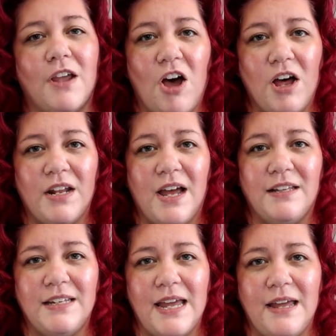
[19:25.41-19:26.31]
On
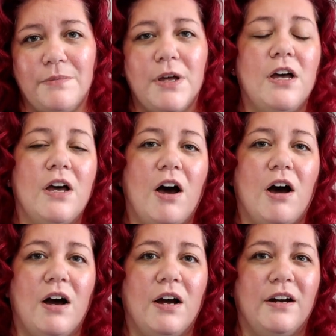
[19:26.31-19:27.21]
that game
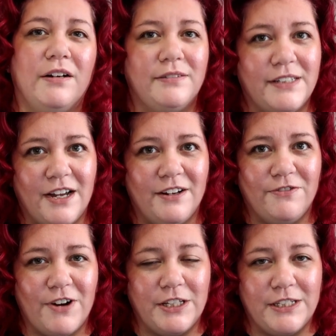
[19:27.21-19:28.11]
are
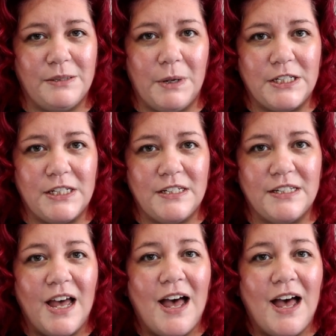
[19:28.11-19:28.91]
Friends spaces.